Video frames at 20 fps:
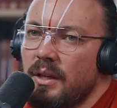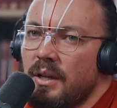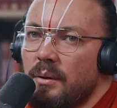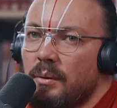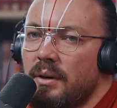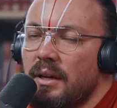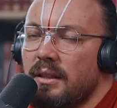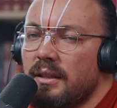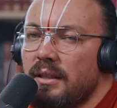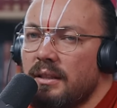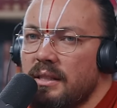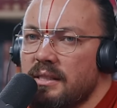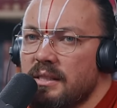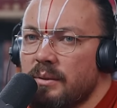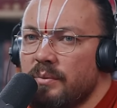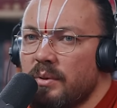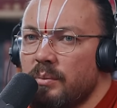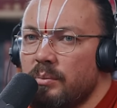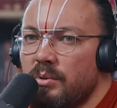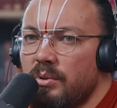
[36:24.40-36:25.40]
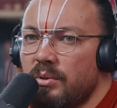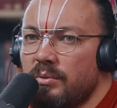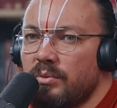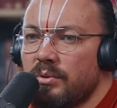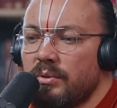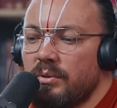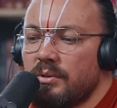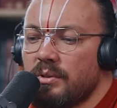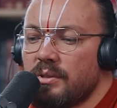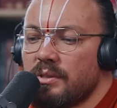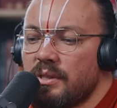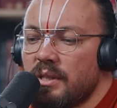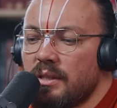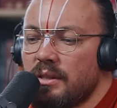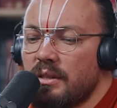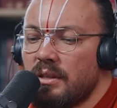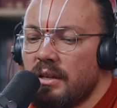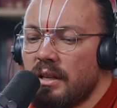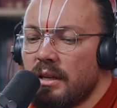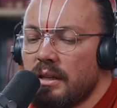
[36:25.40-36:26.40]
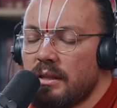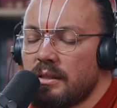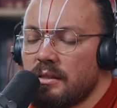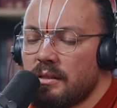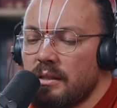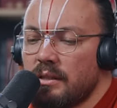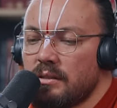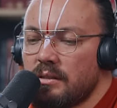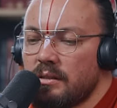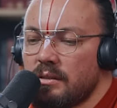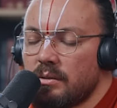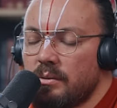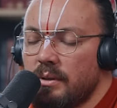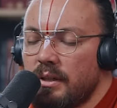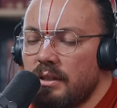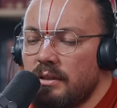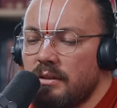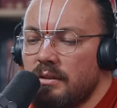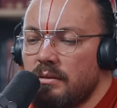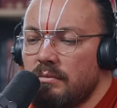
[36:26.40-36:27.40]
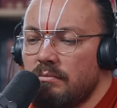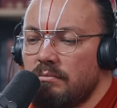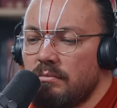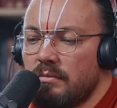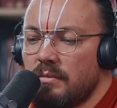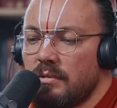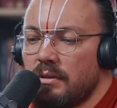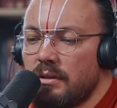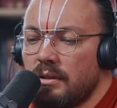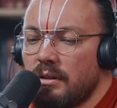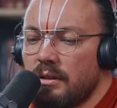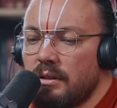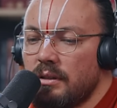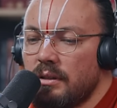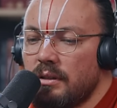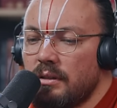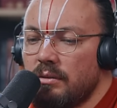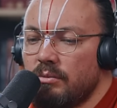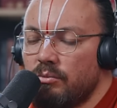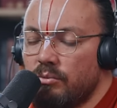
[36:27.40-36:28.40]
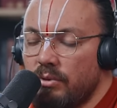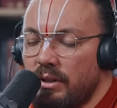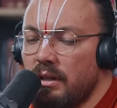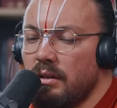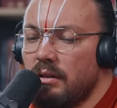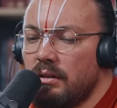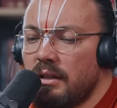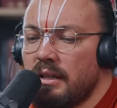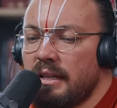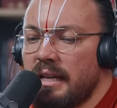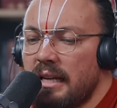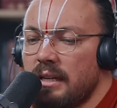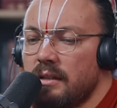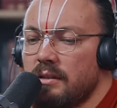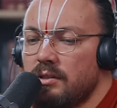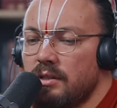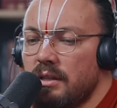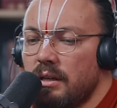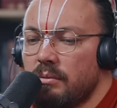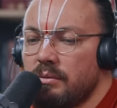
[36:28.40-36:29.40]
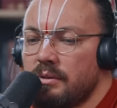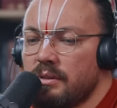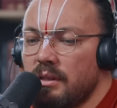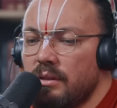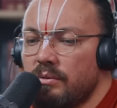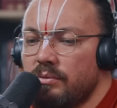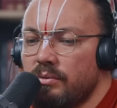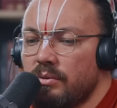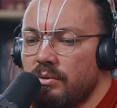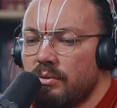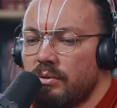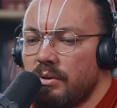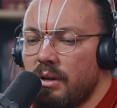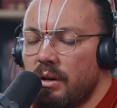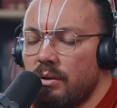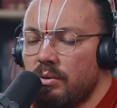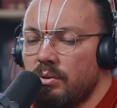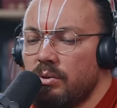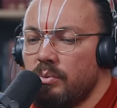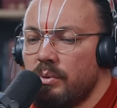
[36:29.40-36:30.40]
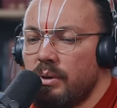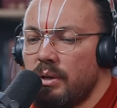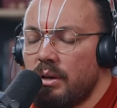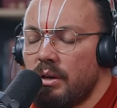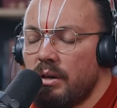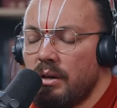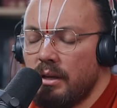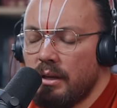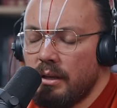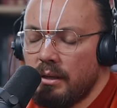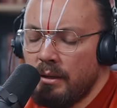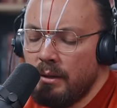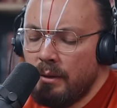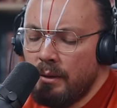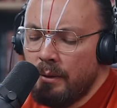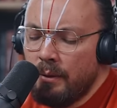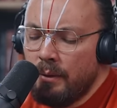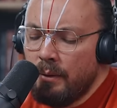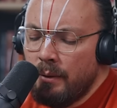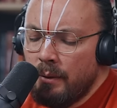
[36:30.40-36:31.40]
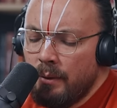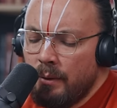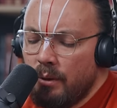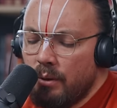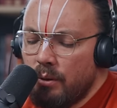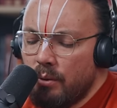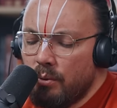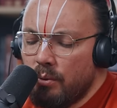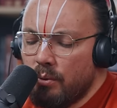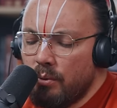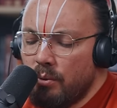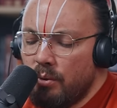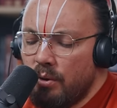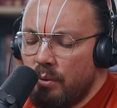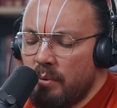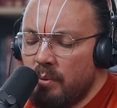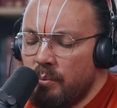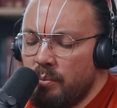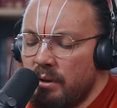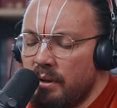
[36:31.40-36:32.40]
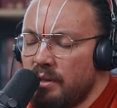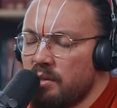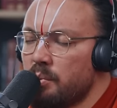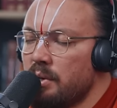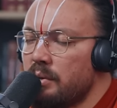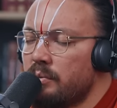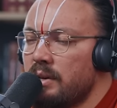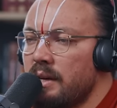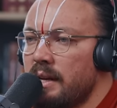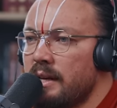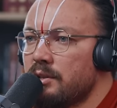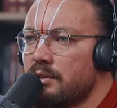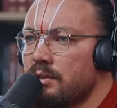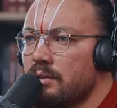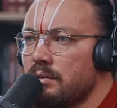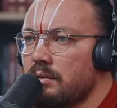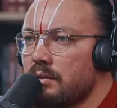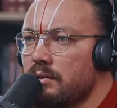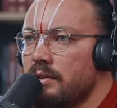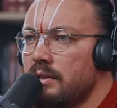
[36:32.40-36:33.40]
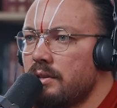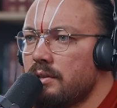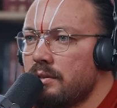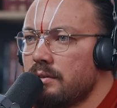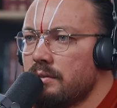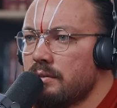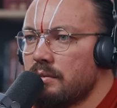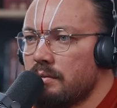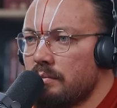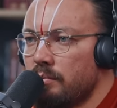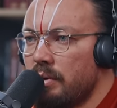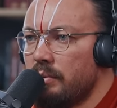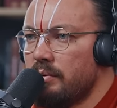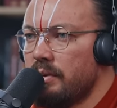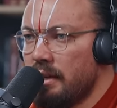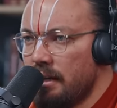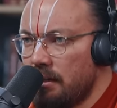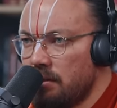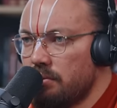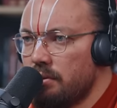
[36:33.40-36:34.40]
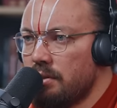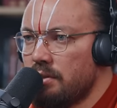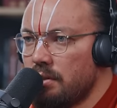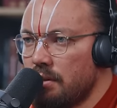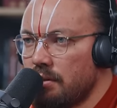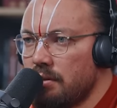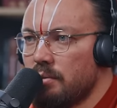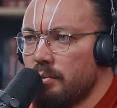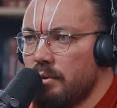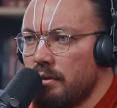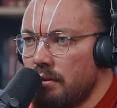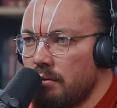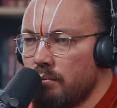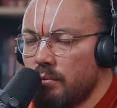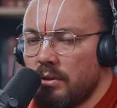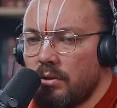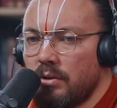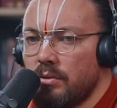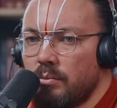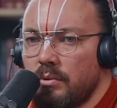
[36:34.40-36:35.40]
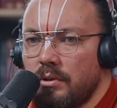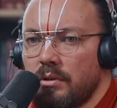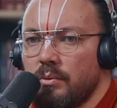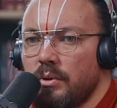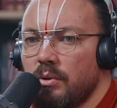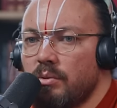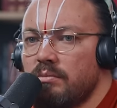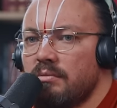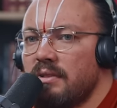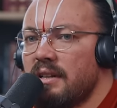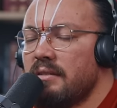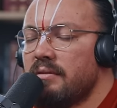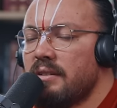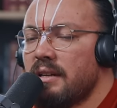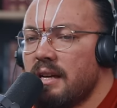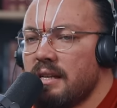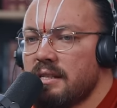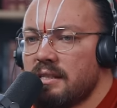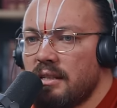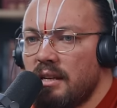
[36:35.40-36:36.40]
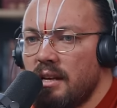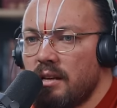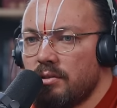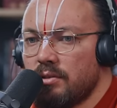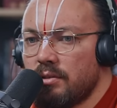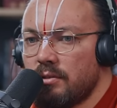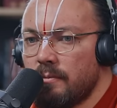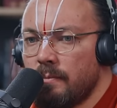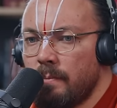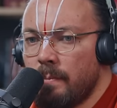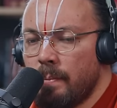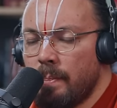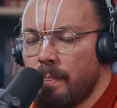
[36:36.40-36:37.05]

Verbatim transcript: well i think there's something beautiful you just said there like it's it's quite a real analogy, I would say, for who we are. Like human beings, we are relational creatures. We relate to each other. We we're not, you know, we don't live in isolation.